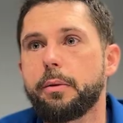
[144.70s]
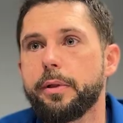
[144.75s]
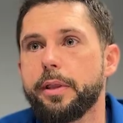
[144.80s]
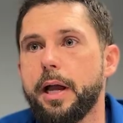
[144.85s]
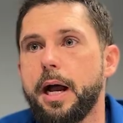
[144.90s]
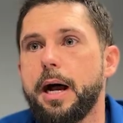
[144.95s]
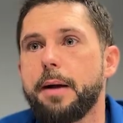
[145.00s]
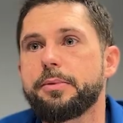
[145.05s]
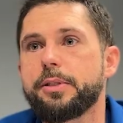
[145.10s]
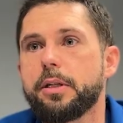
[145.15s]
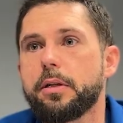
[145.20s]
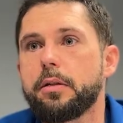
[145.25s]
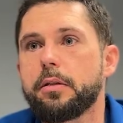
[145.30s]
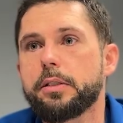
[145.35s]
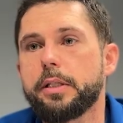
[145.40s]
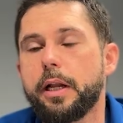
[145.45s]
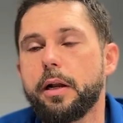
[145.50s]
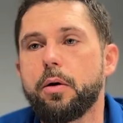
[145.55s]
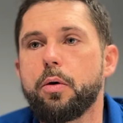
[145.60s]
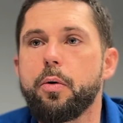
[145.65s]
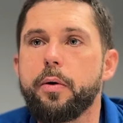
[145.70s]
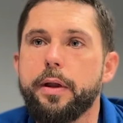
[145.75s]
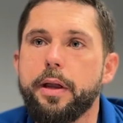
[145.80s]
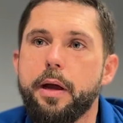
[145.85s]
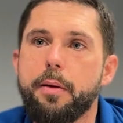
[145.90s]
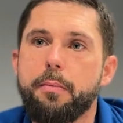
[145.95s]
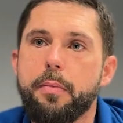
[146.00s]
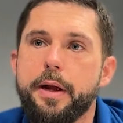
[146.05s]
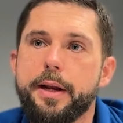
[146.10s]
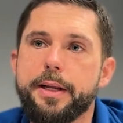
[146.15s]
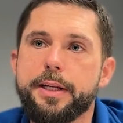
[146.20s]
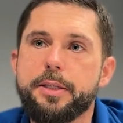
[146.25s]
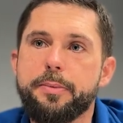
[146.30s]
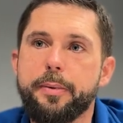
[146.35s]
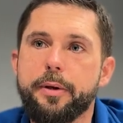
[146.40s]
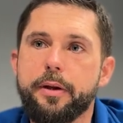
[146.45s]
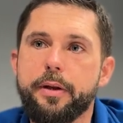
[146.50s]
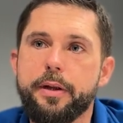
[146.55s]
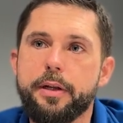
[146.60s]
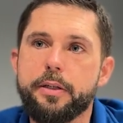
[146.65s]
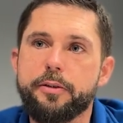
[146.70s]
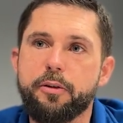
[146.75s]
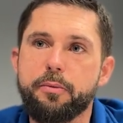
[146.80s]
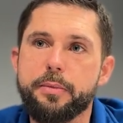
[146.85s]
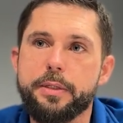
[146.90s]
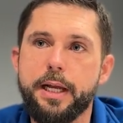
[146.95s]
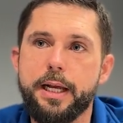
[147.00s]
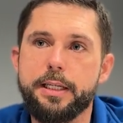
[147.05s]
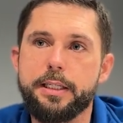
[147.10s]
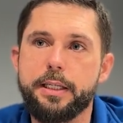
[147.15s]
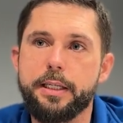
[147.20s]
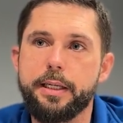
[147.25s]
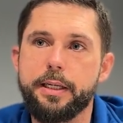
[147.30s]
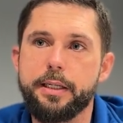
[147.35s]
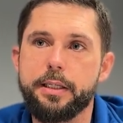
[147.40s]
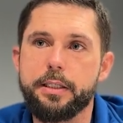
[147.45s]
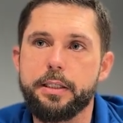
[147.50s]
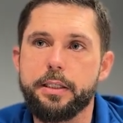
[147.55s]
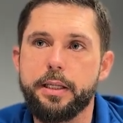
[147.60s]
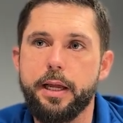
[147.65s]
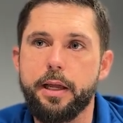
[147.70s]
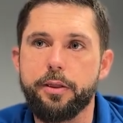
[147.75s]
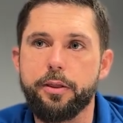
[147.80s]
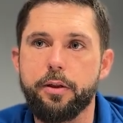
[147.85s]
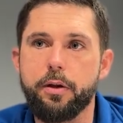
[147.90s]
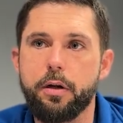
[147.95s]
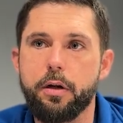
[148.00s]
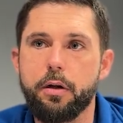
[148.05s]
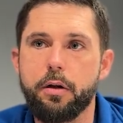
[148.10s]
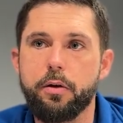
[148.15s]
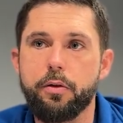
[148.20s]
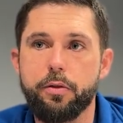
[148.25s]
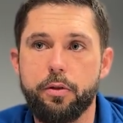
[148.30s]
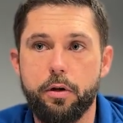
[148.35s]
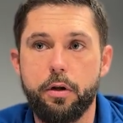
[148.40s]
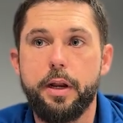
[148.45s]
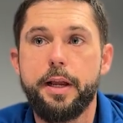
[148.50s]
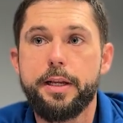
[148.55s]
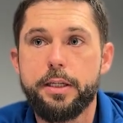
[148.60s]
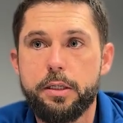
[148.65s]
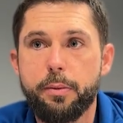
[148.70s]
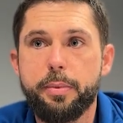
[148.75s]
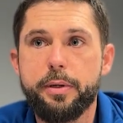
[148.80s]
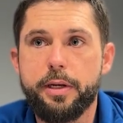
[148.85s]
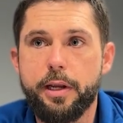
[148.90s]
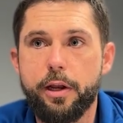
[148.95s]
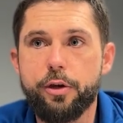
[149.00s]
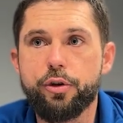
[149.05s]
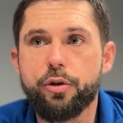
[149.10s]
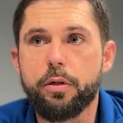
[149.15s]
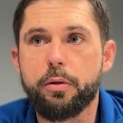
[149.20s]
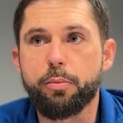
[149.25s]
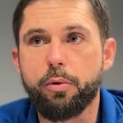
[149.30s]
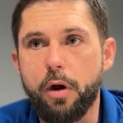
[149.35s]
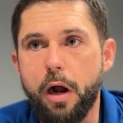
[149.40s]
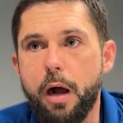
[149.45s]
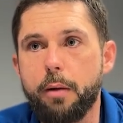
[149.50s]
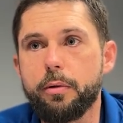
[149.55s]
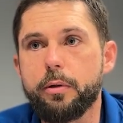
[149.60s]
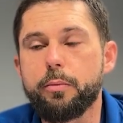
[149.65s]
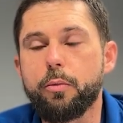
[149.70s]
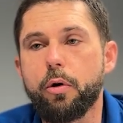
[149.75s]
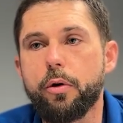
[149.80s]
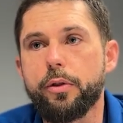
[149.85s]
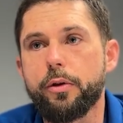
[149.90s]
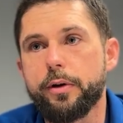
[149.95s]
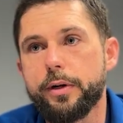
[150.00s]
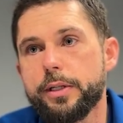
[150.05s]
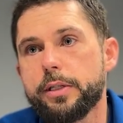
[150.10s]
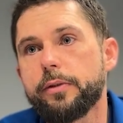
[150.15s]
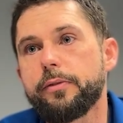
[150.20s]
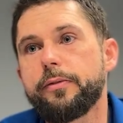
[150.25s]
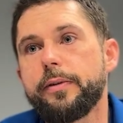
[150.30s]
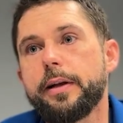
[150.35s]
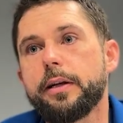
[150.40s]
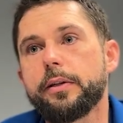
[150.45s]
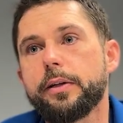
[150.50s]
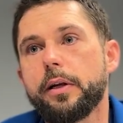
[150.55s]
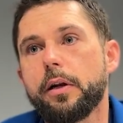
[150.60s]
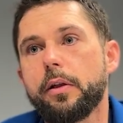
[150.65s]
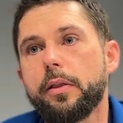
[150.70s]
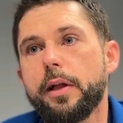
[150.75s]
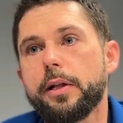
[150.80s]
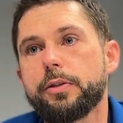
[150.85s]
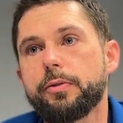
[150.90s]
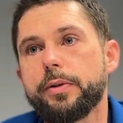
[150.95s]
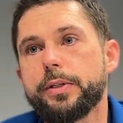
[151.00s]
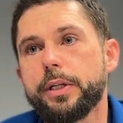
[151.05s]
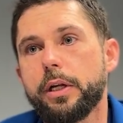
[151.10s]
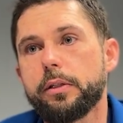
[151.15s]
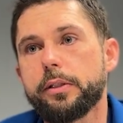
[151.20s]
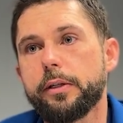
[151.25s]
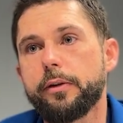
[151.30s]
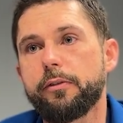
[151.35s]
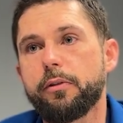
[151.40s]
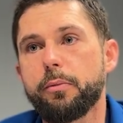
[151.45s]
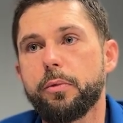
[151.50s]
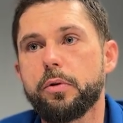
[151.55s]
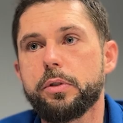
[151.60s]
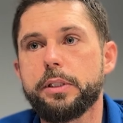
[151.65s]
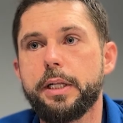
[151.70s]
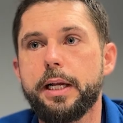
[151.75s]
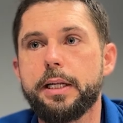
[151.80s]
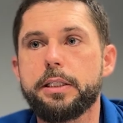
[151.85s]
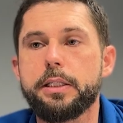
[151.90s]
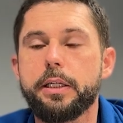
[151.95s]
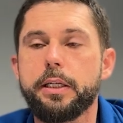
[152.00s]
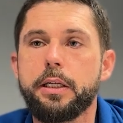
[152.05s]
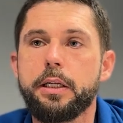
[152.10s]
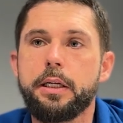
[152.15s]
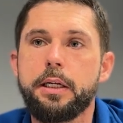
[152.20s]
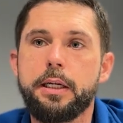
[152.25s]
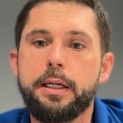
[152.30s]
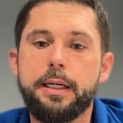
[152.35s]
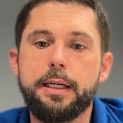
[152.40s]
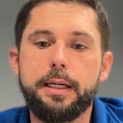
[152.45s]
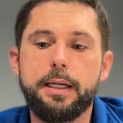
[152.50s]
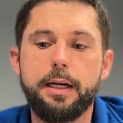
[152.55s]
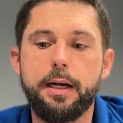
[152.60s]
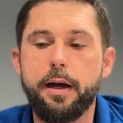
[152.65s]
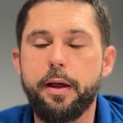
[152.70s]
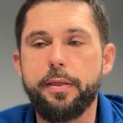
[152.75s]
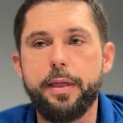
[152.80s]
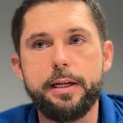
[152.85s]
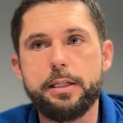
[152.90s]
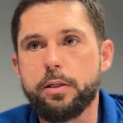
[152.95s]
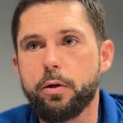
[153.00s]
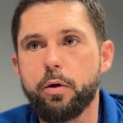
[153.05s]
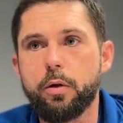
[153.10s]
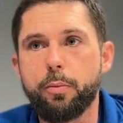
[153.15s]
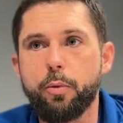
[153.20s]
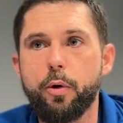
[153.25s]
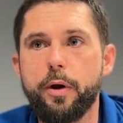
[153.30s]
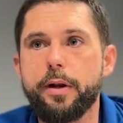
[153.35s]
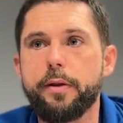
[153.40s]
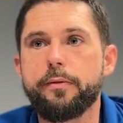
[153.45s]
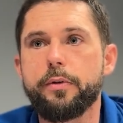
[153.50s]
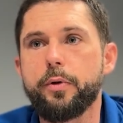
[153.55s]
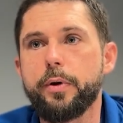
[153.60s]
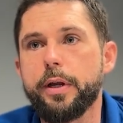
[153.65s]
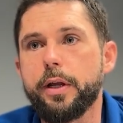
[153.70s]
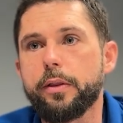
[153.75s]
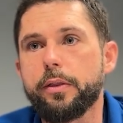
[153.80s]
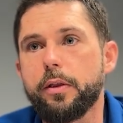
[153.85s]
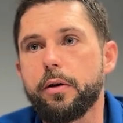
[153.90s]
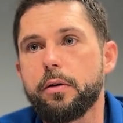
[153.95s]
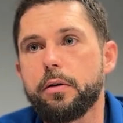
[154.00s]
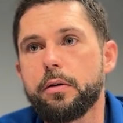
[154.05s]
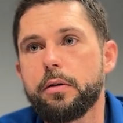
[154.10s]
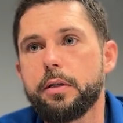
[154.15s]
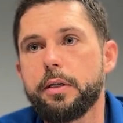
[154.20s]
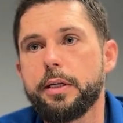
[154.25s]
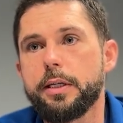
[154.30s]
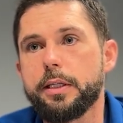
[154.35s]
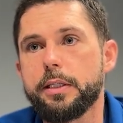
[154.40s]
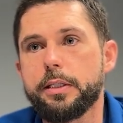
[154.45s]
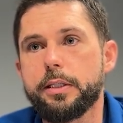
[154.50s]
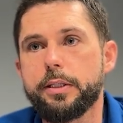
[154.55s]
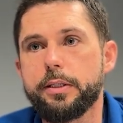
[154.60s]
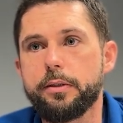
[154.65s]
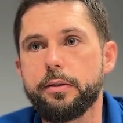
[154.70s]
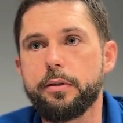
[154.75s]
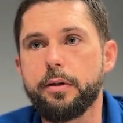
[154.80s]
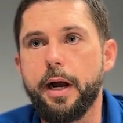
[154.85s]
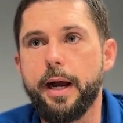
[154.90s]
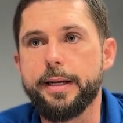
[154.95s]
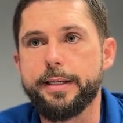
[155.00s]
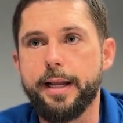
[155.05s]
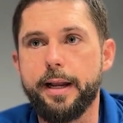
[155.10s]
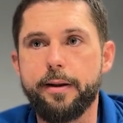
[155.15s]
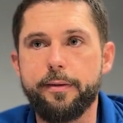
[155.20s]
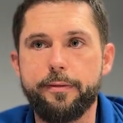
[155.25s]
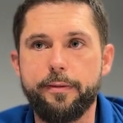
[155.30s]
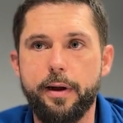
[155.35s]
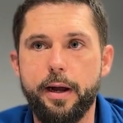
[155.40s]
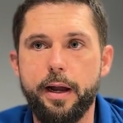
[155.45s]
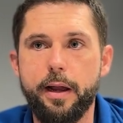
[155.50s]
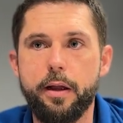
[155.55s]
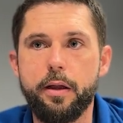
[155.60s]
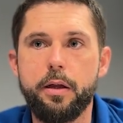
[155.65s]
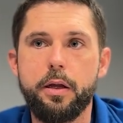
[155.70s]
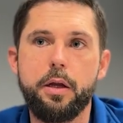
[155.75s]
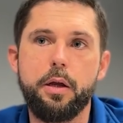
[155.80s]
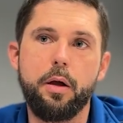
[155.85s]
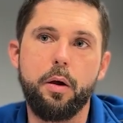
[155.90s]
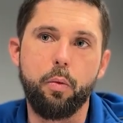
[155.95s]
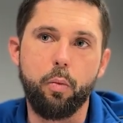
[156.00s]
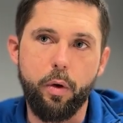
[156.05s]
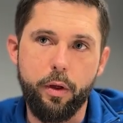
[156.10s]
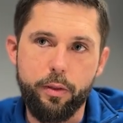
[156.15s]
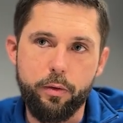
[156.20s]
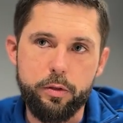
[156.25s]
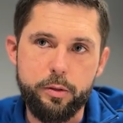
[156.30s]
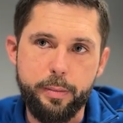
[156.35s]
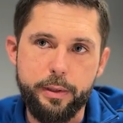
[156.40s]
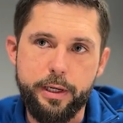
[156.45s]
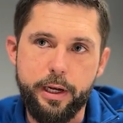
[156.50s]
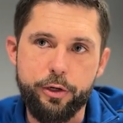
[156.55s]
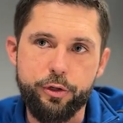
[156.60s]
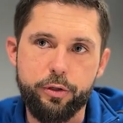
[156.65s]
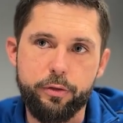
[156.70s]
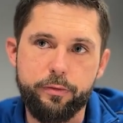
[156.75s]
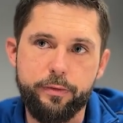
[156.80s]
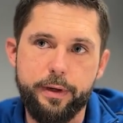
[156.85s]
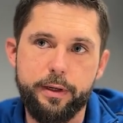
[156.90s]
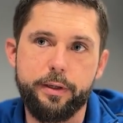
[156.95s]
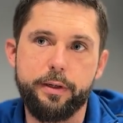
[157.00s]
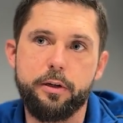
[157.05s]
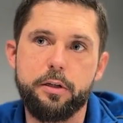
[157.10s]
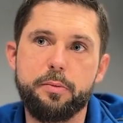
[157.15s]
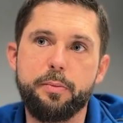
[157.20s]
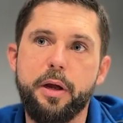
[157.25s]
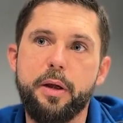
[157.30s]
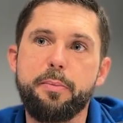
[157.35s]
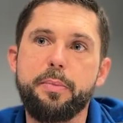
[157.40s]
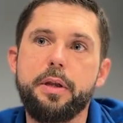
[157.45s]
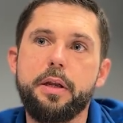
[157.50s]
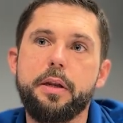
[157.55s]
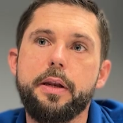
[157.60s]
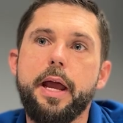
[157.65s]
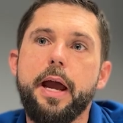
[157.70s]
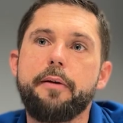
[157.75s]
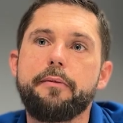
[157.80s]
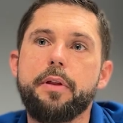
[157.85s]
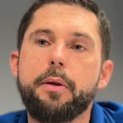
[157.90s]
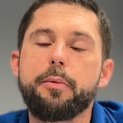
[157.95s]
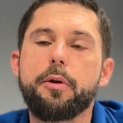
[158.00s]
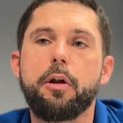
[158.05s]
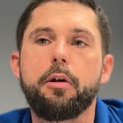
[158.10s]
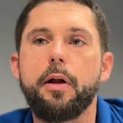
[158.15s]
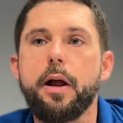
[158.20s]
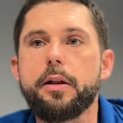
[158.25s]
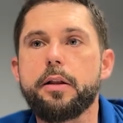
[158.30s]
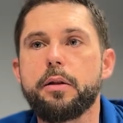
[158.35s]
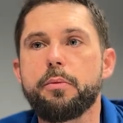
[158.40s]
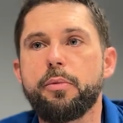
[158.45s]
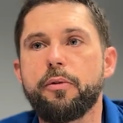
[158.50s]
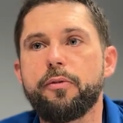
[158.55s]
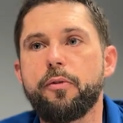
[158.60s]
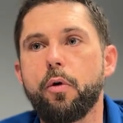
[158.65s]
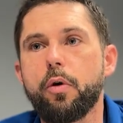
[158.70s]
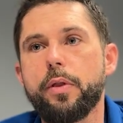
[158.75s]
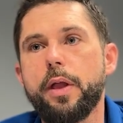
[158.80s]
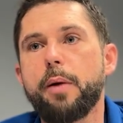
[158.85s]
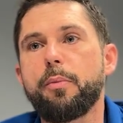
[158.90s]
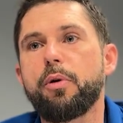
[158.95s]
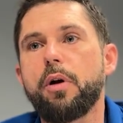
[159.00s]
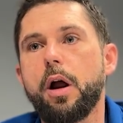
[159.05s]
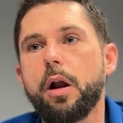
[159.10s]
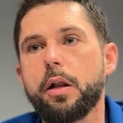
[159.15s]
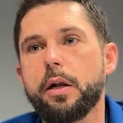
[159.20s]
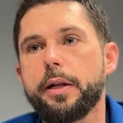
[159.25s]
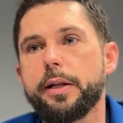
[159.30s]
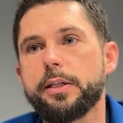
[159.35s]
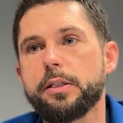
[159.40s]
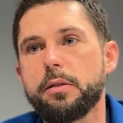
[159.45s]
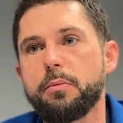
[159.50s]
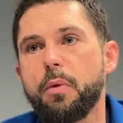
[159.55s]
of the obstacles that an OEM might experience from testing is that there is a potential problem or there is a failure that's resulting from those testing. That's the whole point of doing it though, is to identify what those potential failures might be and have them corrected before that product hits the